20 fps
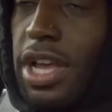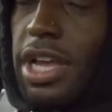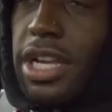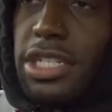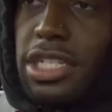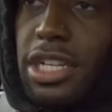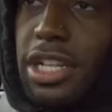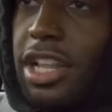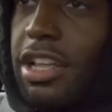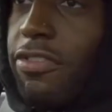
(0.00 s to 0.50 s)

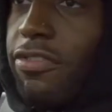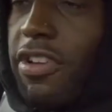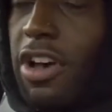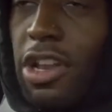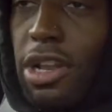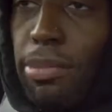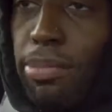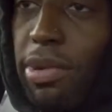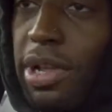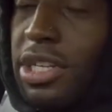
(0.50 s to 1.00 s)
And still ain't
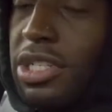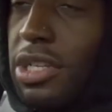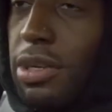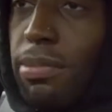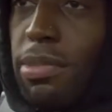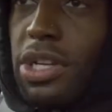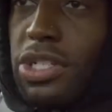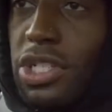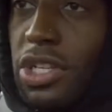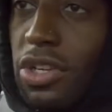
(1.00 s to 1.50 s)
found a place
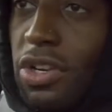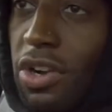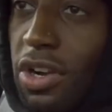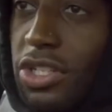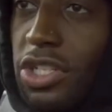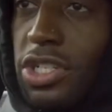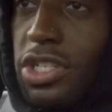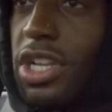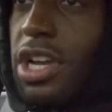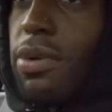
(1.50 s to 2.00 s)
amongst the
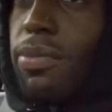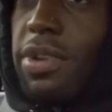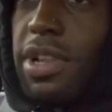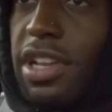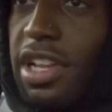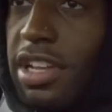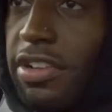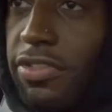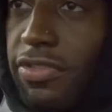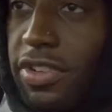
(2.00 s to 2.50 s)
country that we
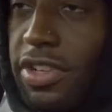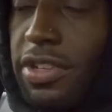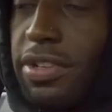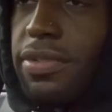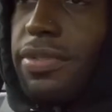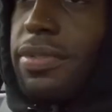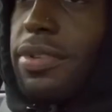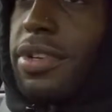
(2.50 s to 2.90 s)
live in.